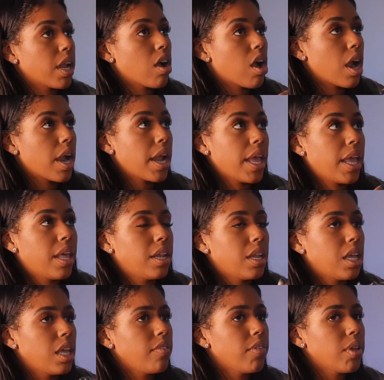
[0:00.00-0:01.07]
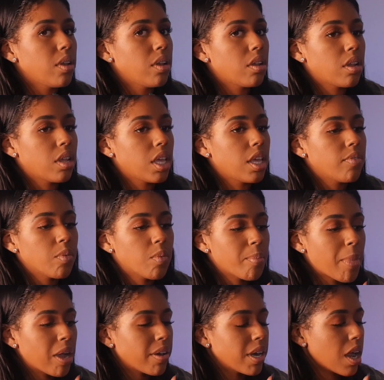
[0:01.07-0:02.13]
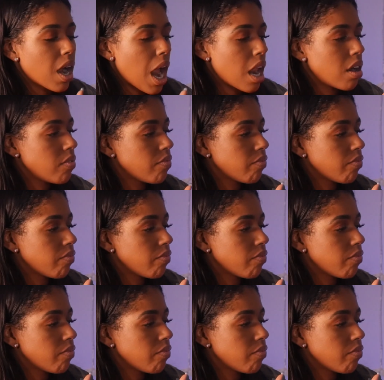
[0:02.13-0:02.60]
a credit card, and even with my credit card,